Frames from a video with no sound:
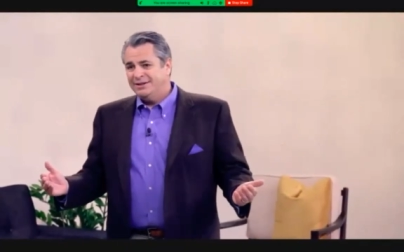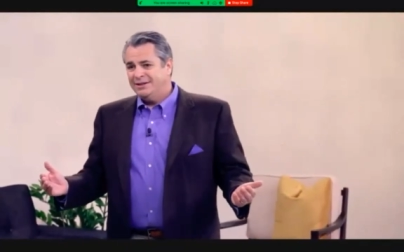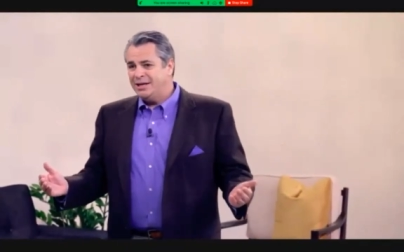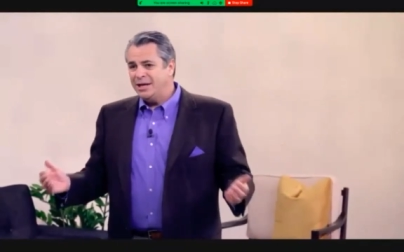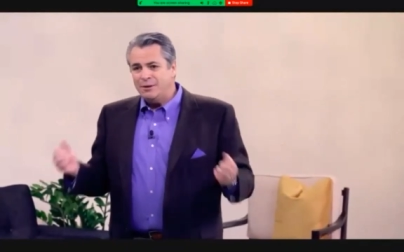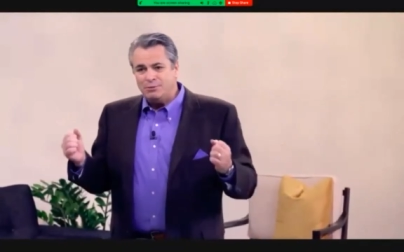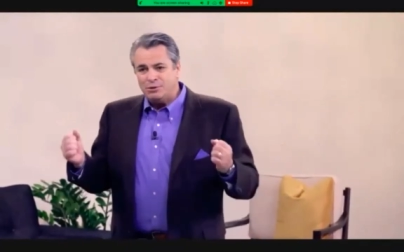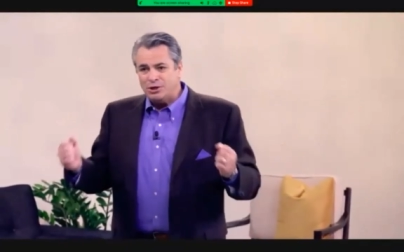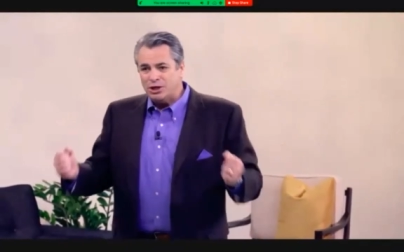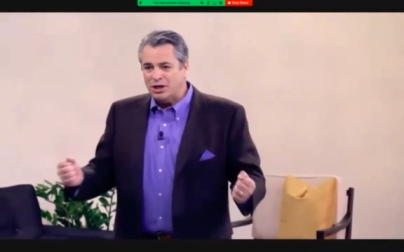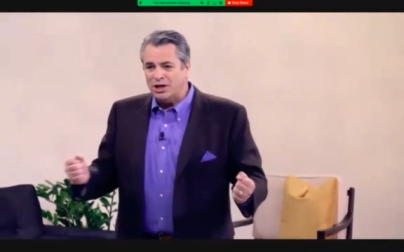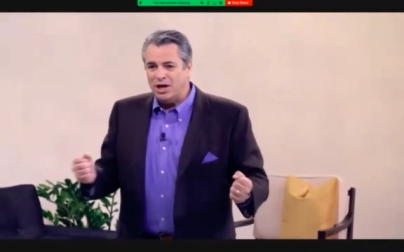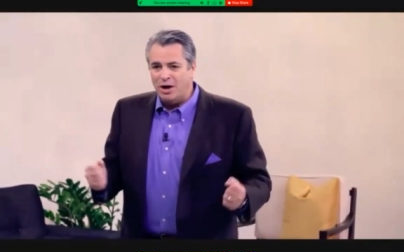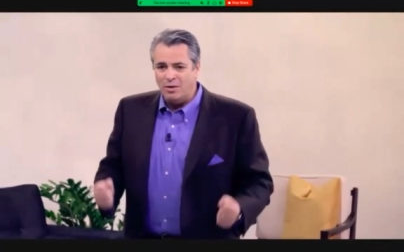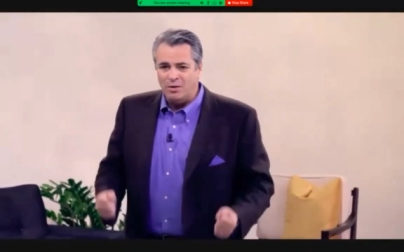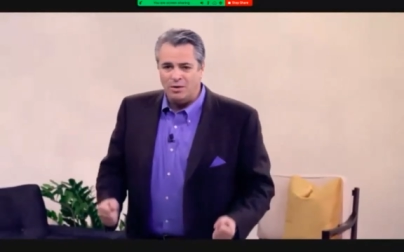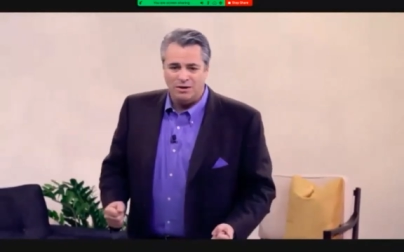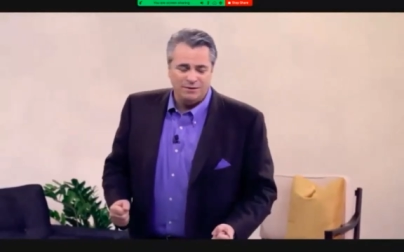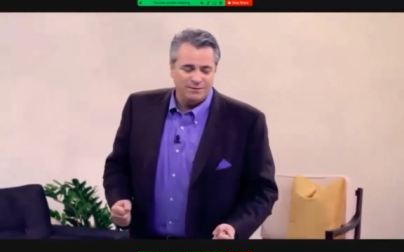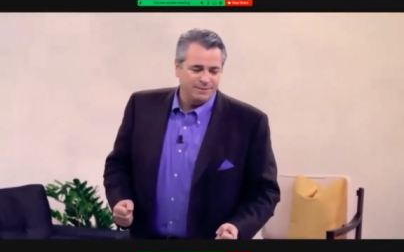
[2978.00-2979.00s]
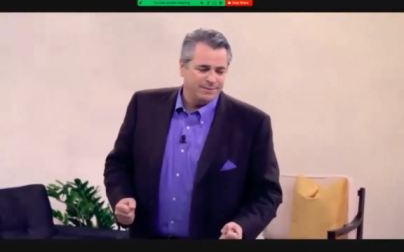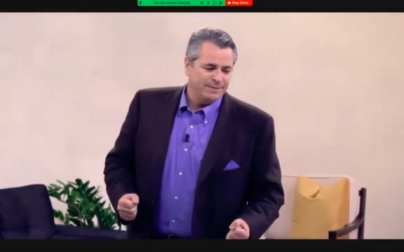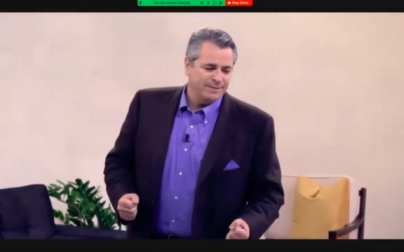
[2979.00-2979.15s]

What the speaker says: Keeps you going.